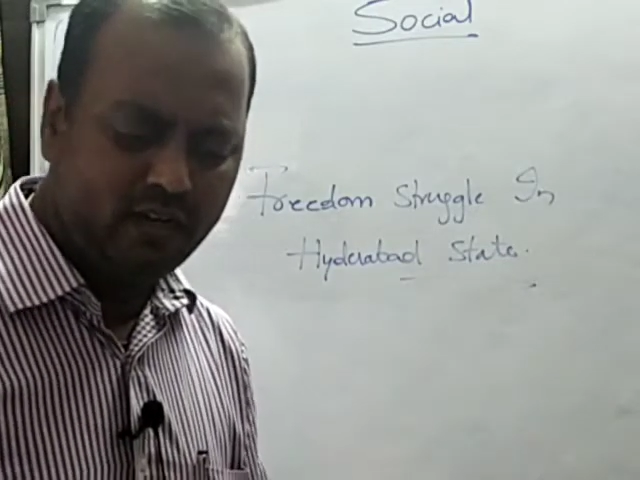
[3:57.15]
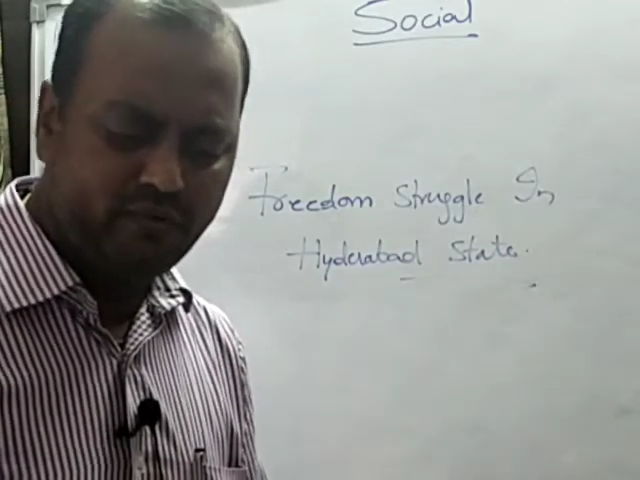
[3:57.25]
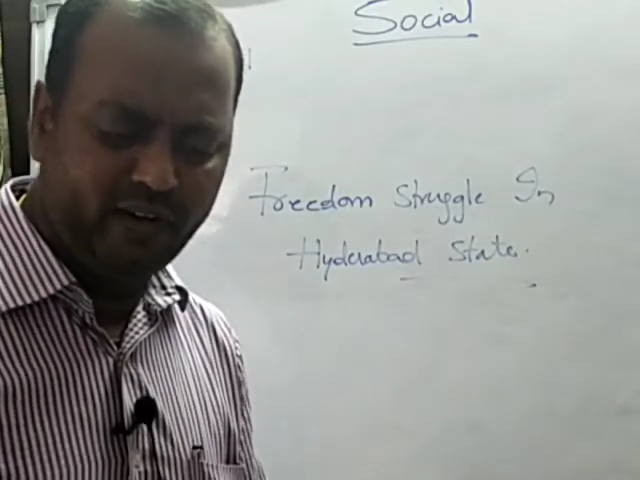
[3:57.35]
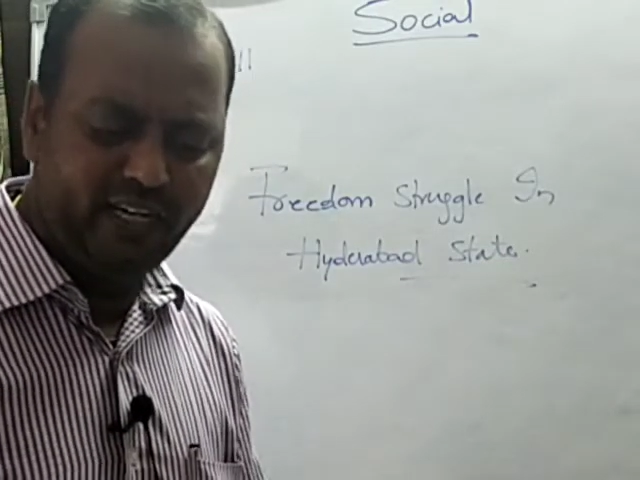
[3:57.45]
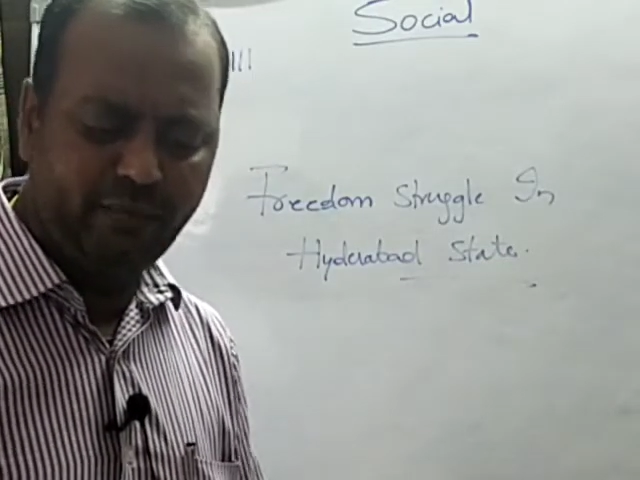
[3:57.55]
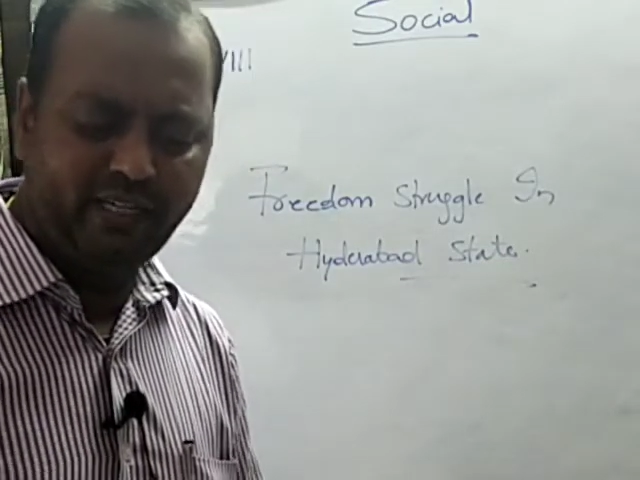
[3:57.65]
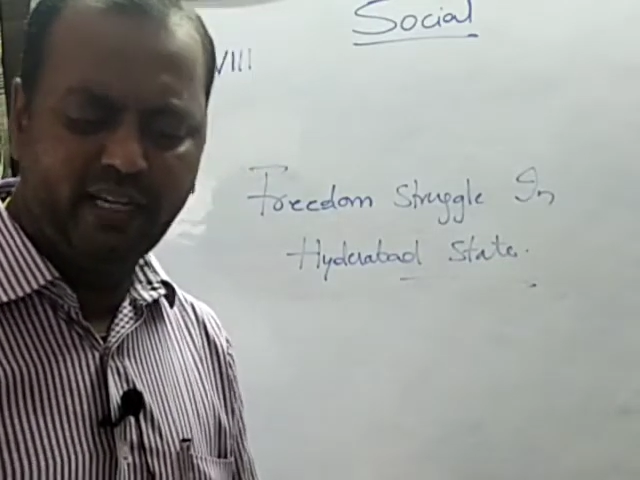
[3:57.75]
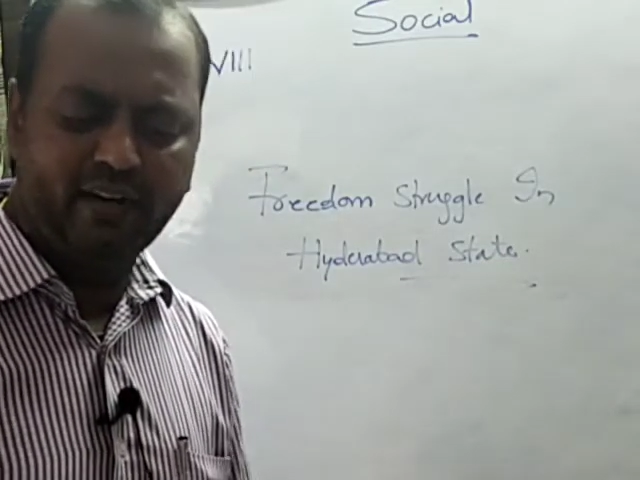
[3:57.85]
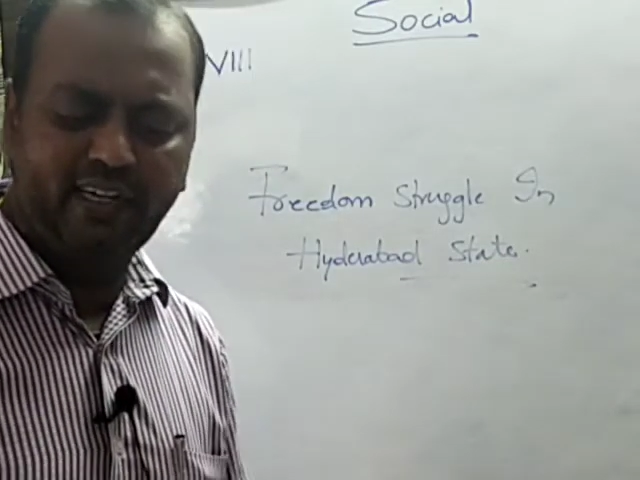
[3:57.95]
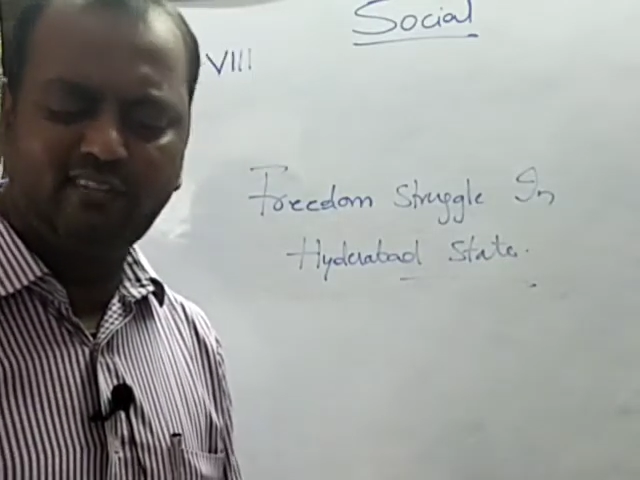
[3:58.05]

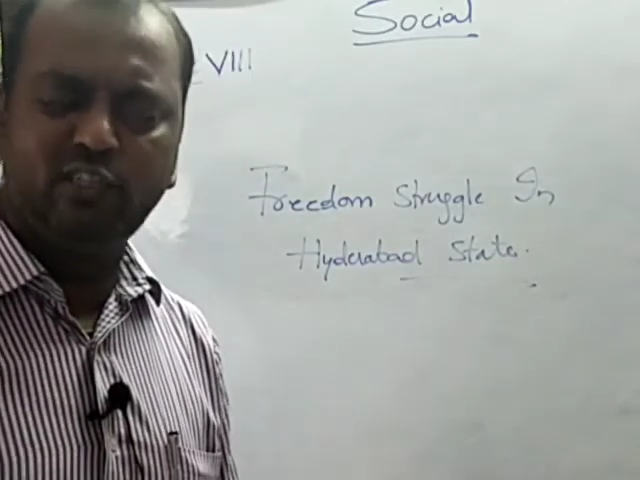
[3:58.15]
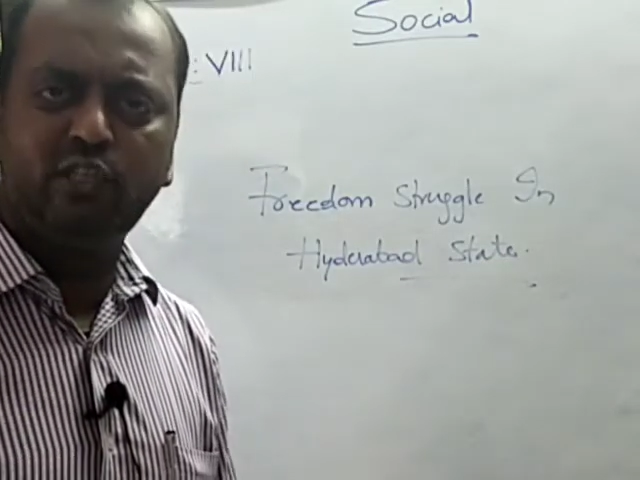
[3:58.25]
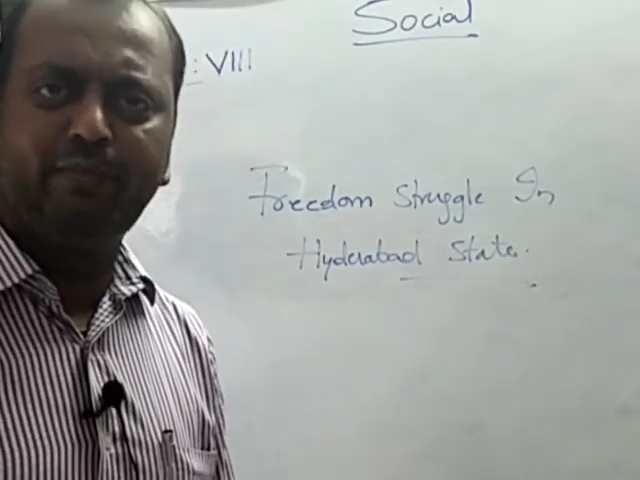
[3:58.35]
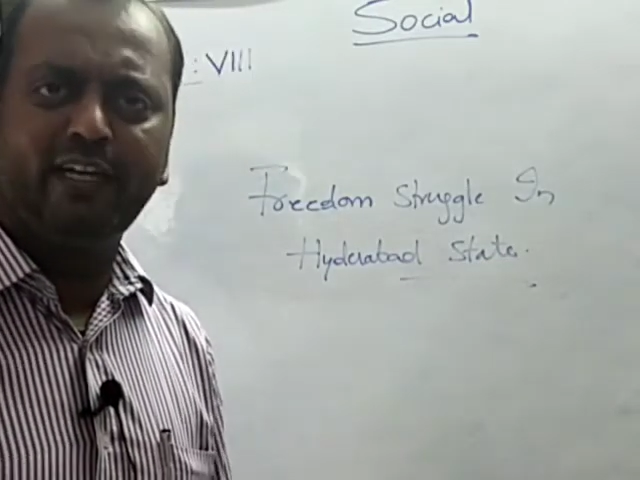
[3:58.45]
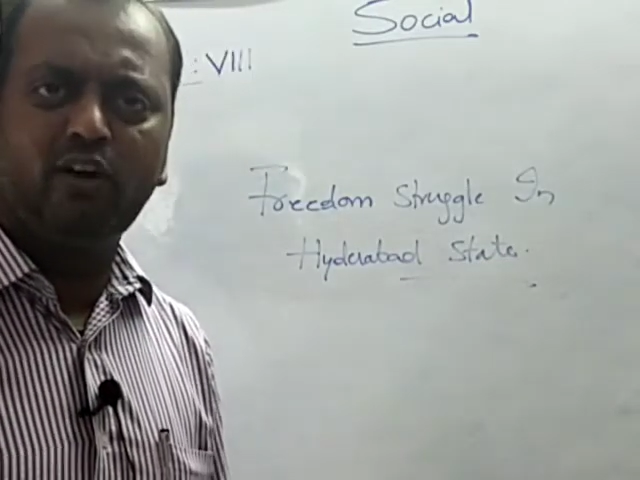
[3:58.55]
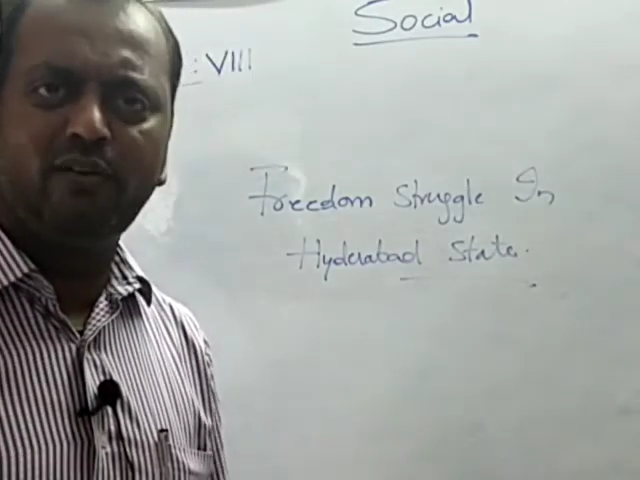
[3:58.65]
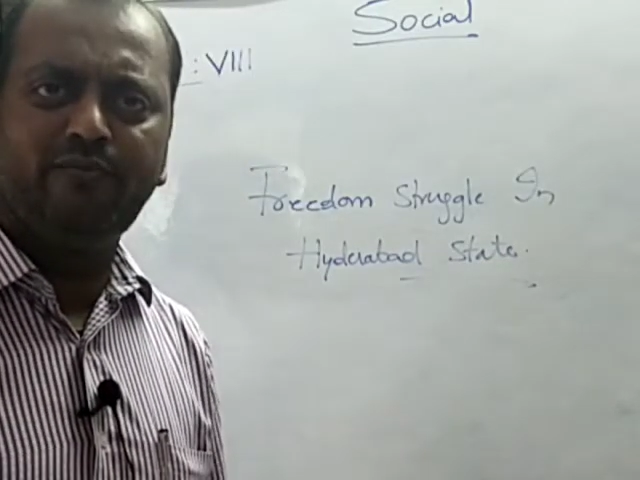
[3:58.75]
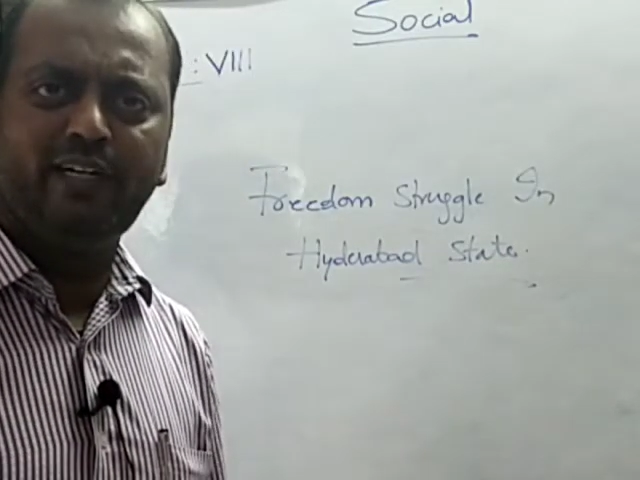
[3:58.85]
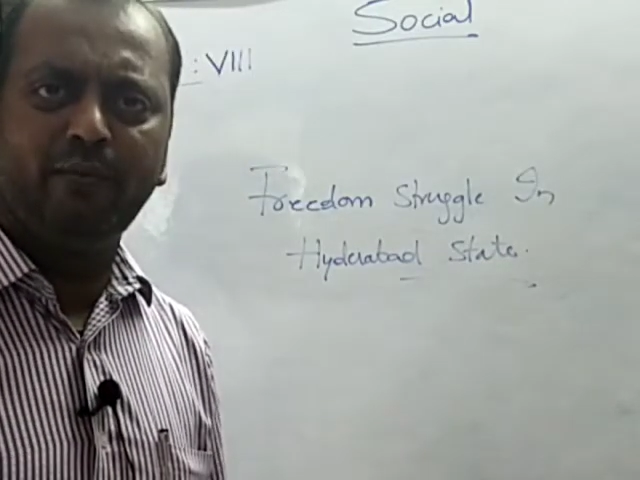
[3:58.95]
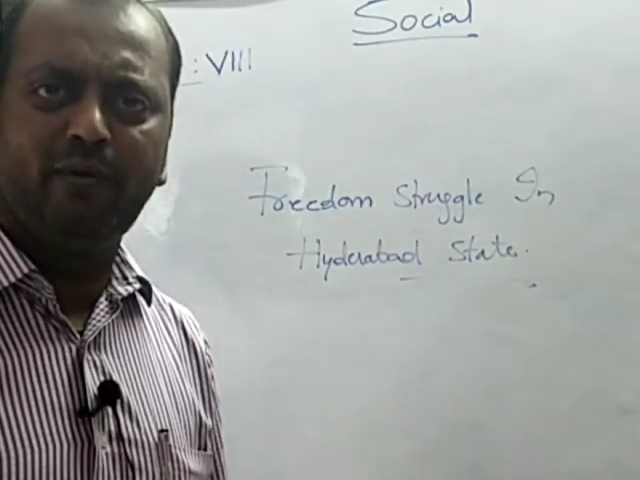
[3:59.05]
fundamental rights should be
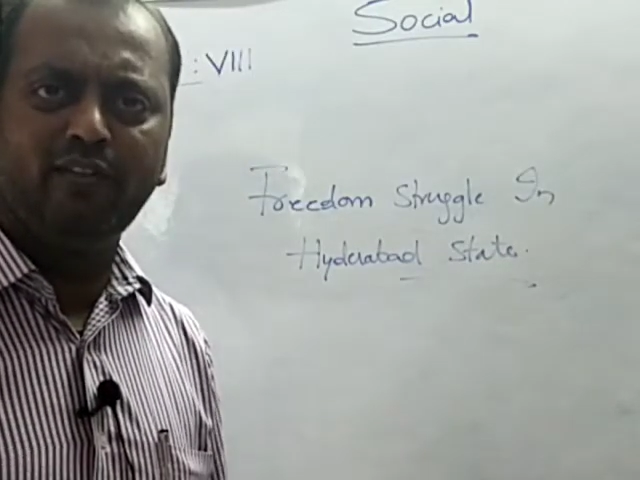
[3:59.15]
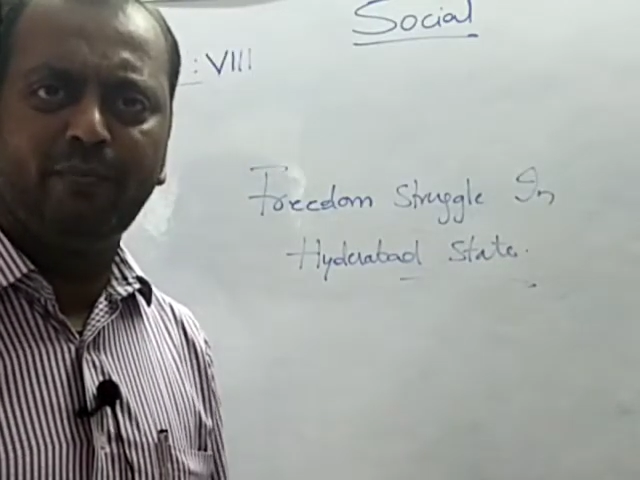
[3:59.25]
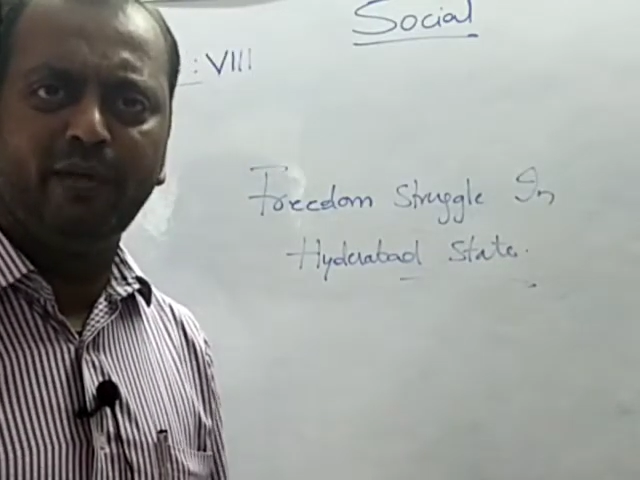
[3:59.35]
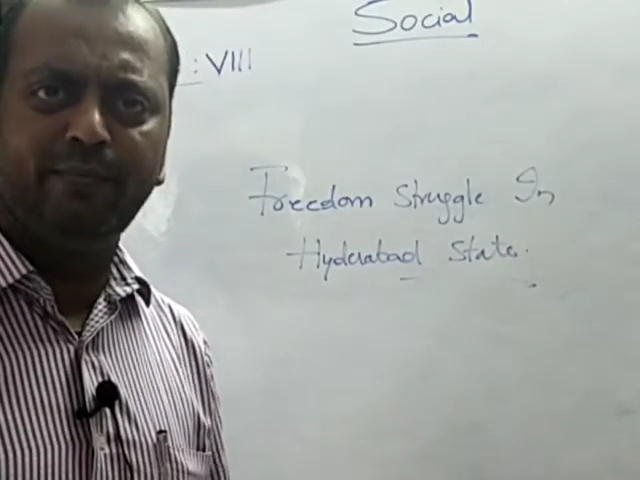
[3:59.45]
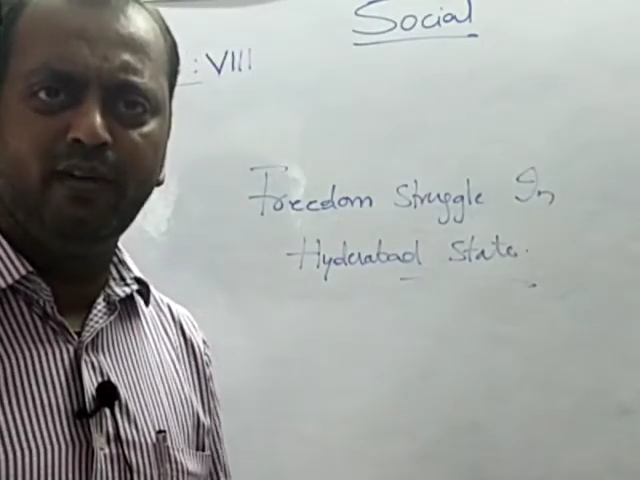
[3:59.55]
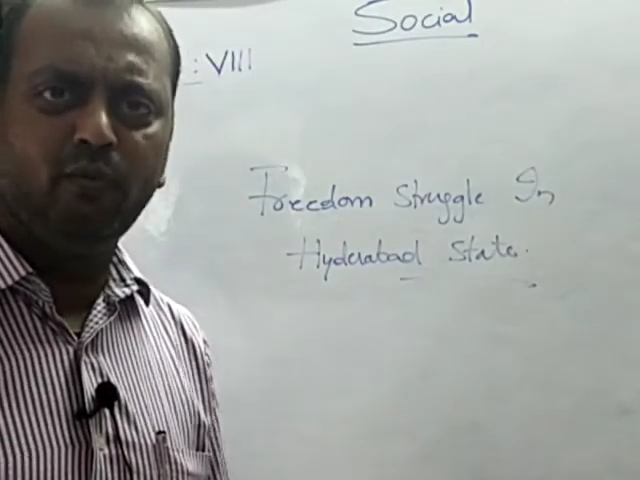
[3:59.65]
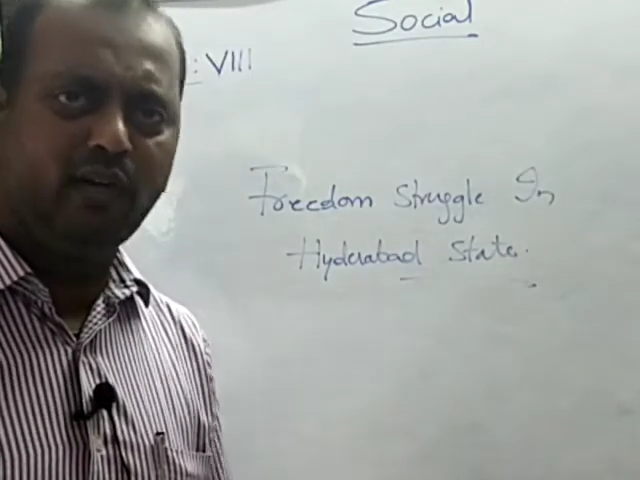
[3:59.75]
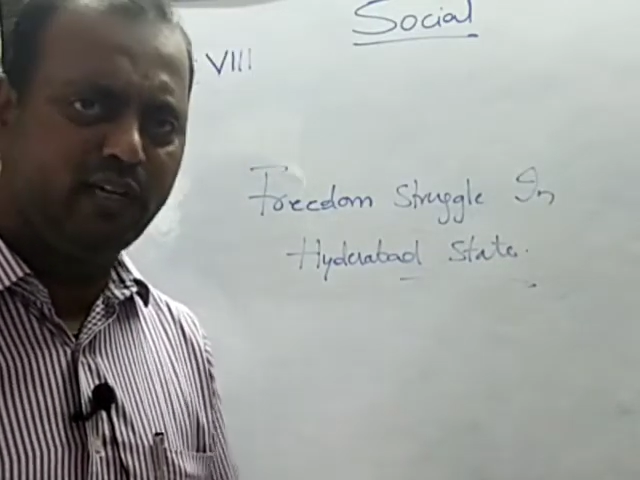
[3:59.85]
conferred upon the people. What